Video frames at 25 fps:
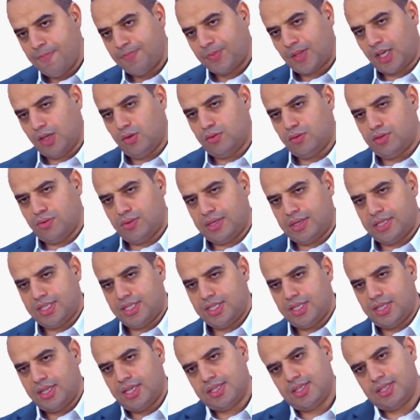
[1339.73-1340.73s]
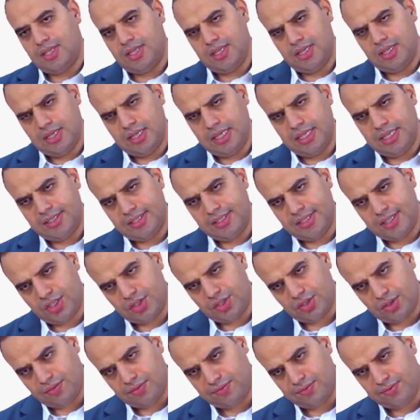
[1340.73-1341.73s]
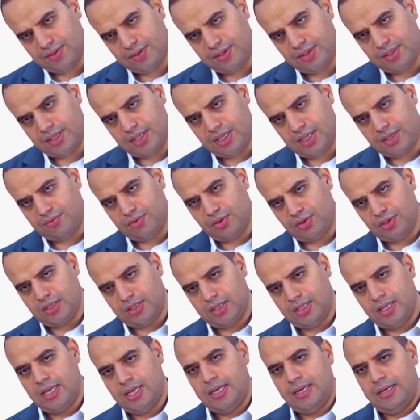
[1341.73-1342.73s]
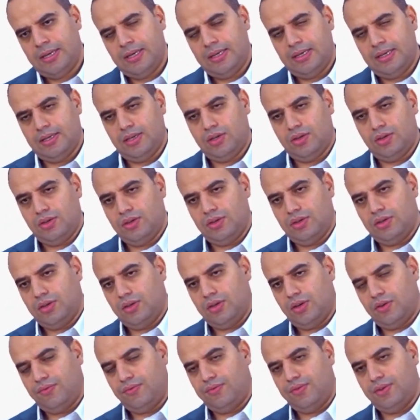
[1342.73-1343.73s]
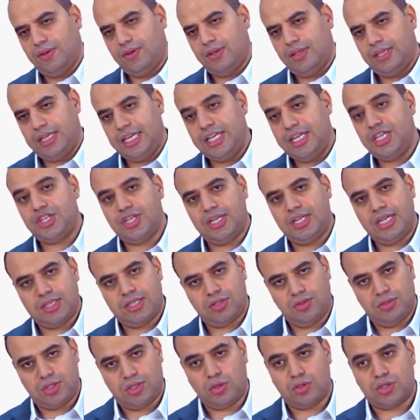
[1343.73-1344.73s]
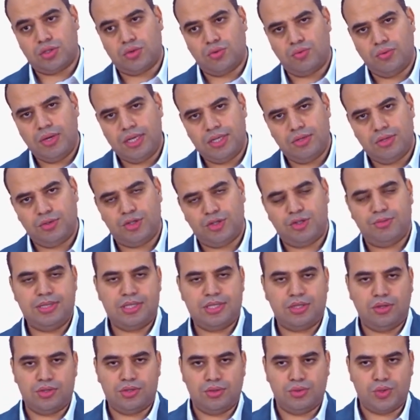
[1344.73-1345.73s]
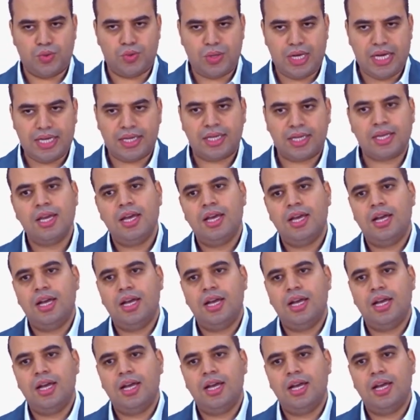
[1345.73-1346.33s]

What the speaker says: And also we can see that the leading edge of the airfoil of the engine nacelle is also red, which means also drag.